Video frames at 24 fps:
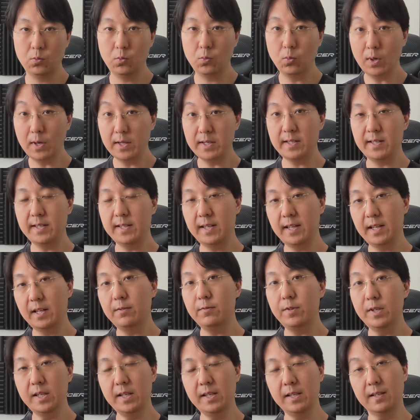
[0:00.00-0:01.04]
What I
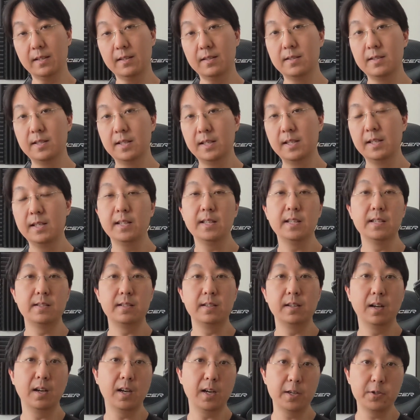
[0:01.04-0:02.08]
have here is the
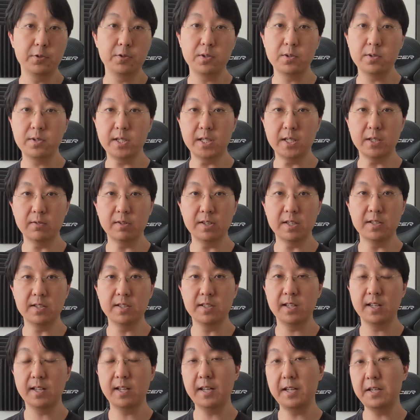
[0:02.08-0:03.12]
Hydro Series
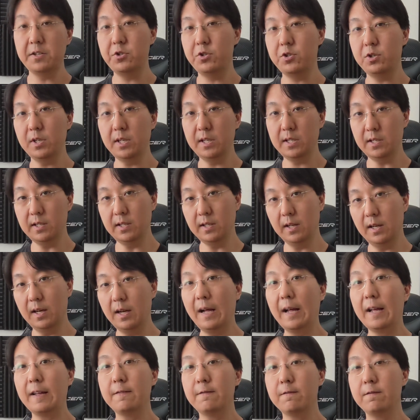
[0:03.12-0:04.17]

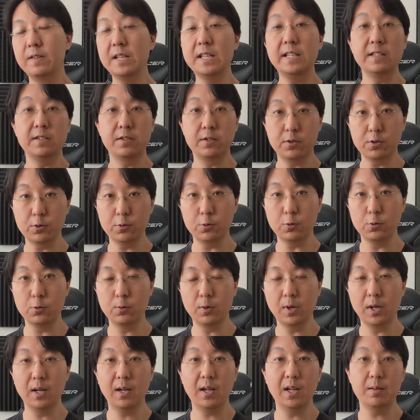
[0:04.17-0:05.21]
H80i V2
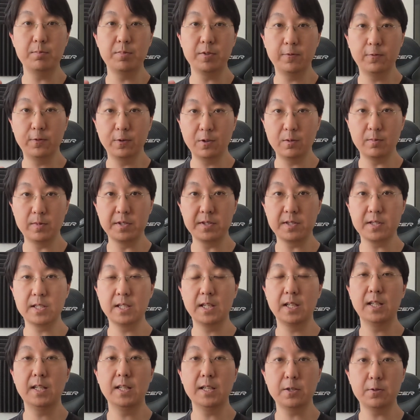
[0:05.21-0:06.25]
High Performance
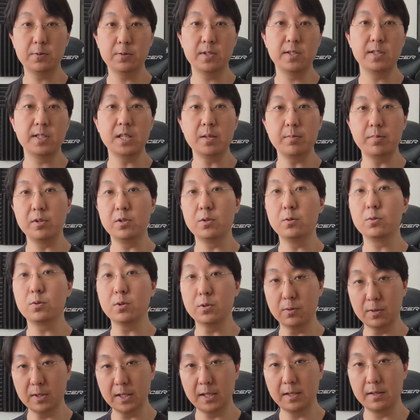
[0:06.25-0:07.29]
Liquid CPU
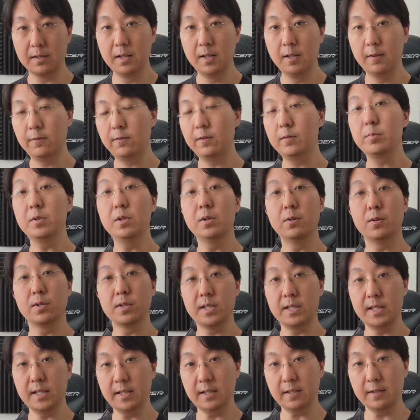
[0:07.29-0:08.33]
Cooler from
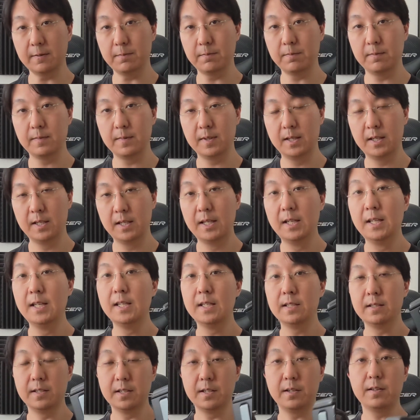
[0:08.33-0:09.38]
Corsair.
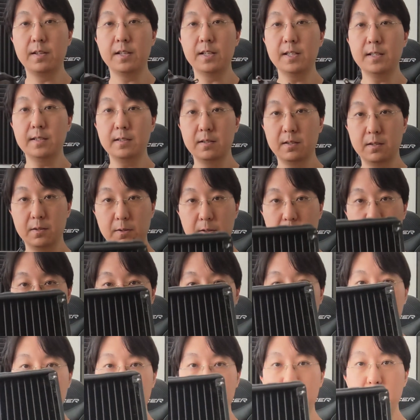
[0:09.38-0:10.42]
This thing looks
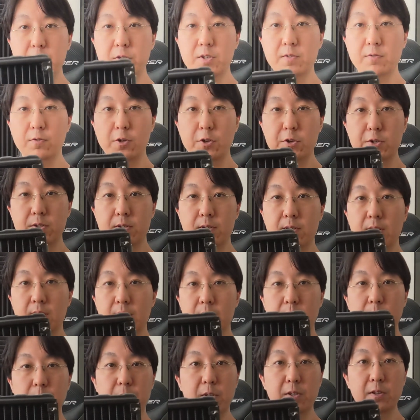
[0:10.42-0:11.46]
like a miniature version of
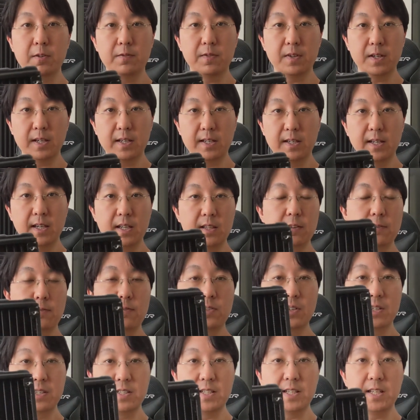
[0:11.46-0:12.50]
something you'd find at the
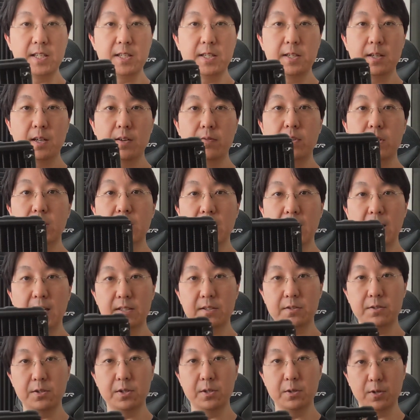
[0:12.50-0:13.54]
front end of your car's
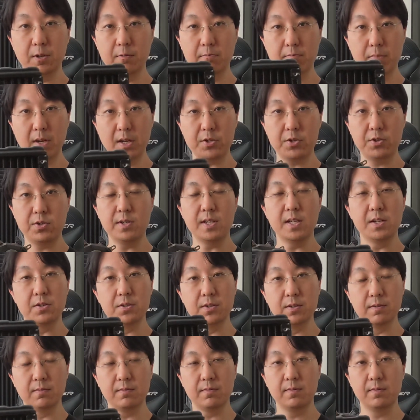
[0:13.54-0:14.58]
internal combustion
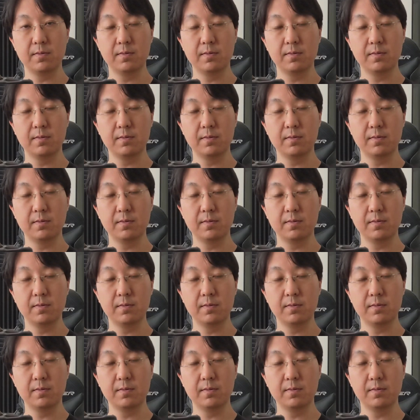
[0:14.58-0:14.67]
engine.